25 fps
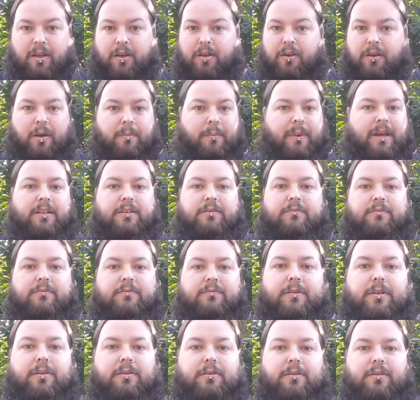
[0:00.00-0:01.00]
So Amazing
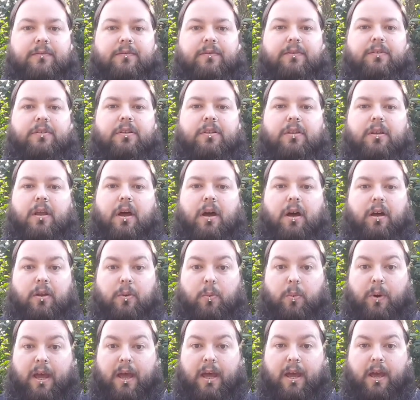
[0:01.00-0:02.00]
Reptiles, if you aren't
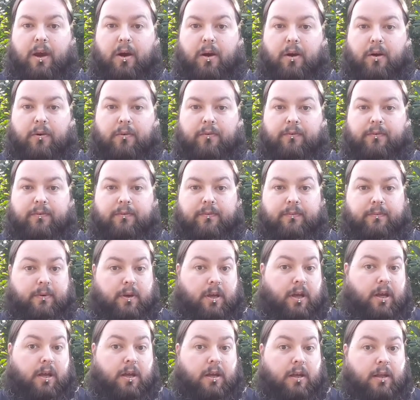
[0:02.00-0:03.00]
aware of
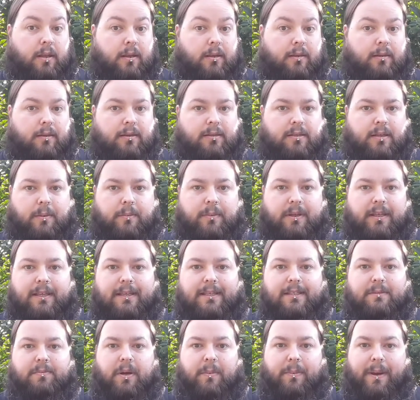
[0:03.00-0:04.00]
uh, this company,
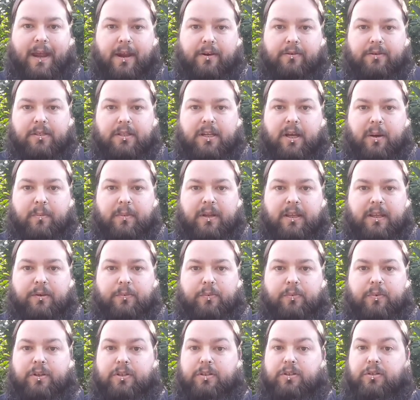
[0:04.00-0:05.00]
is my parents' company
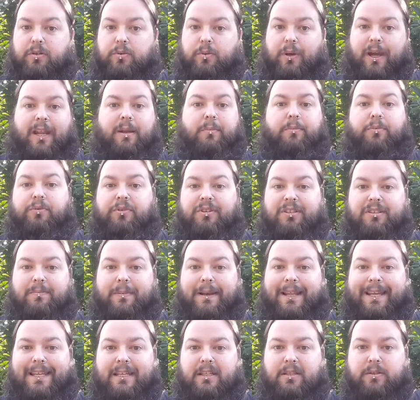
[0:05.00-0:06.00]
which do animal
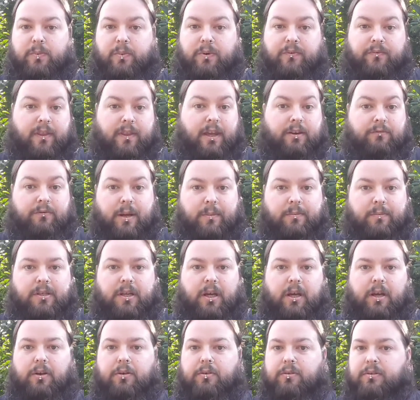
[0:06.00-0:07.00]
displays with their
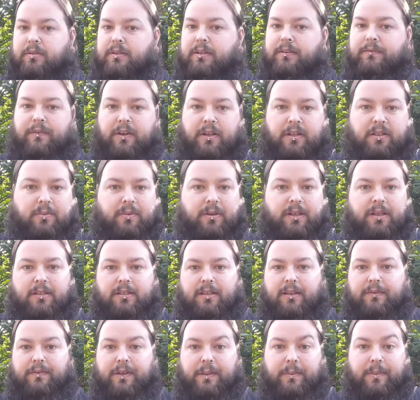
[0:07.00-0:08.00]
reptiles,
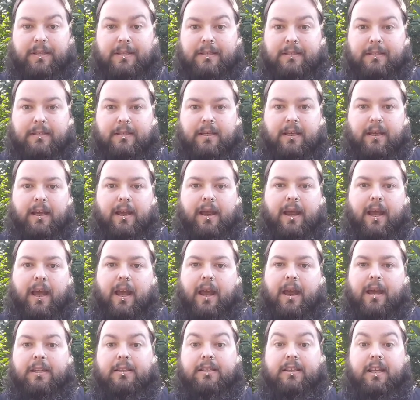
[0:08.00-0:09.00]
invertebrates, amphibians,
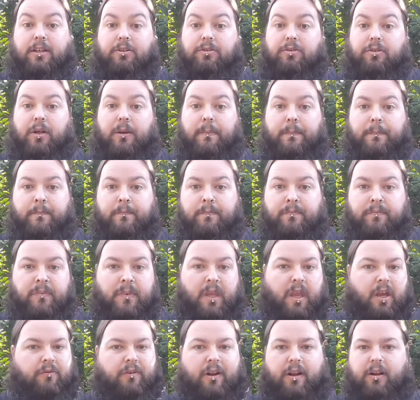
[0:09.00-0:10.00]
etc.
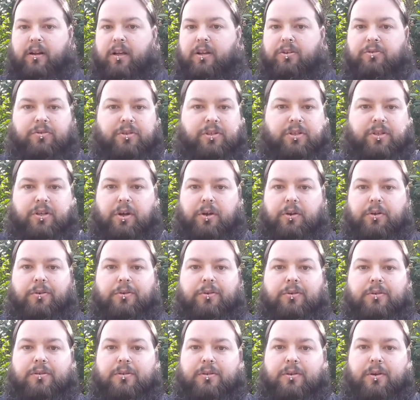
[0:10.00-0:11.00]
around country
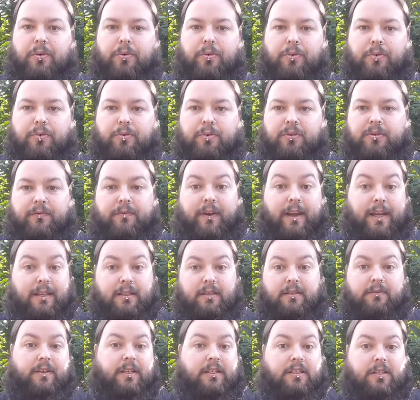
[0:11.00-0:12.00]
shows, schools,
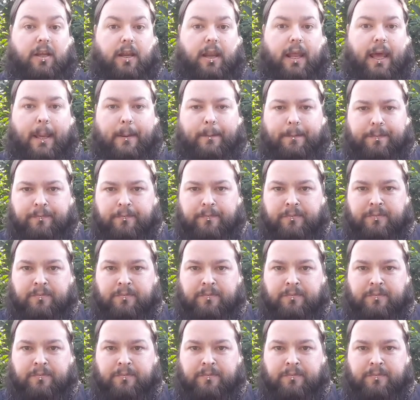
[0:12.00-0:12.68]
fetes, things like that.